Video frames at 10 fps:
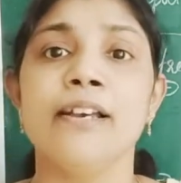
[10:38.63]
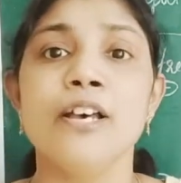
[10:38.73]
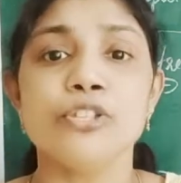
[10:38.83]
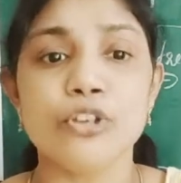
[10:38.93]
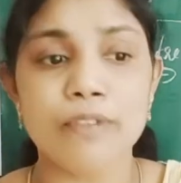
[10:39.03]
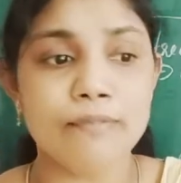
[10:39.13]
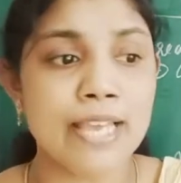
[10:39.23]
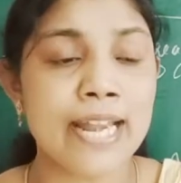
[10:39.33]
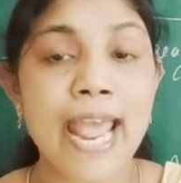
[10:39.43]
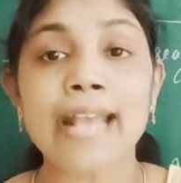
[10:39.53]
So when we
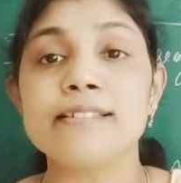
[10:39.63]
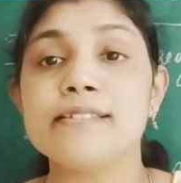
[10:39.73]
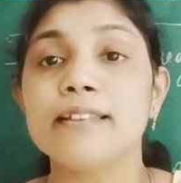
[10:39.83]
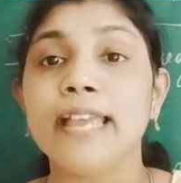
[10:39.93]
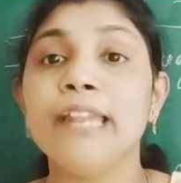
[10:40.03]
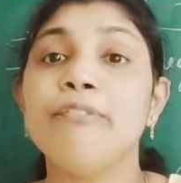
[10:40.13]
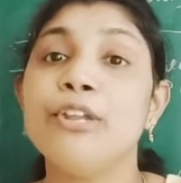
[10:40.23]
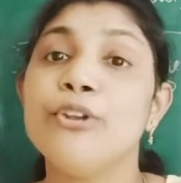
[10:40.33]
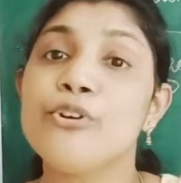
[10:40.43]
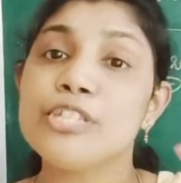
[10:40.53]
are accessing any
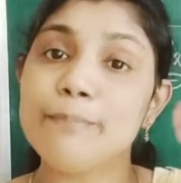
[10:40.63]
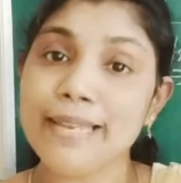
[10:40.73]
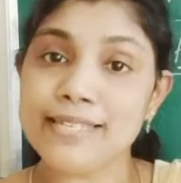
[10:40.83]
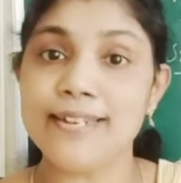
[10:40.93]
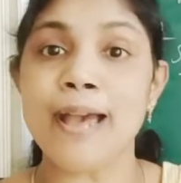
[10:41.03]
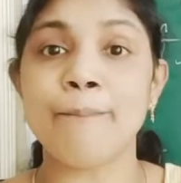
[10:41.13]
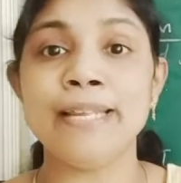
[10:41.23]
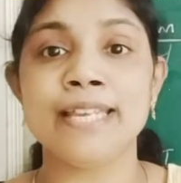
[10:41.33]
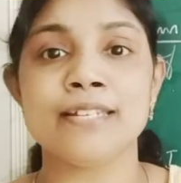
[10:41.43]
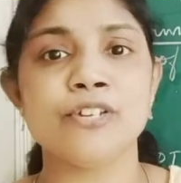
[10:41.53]
Windows based
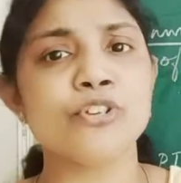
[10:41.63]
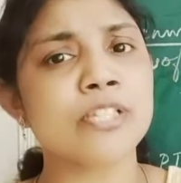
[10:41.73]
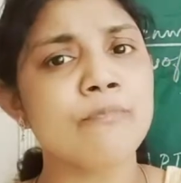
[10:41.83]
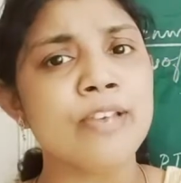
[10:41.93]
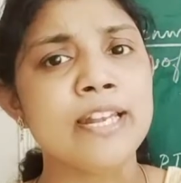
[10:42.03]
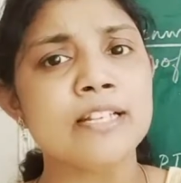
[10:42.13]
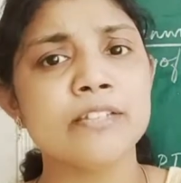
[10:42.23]
application or somewhere else,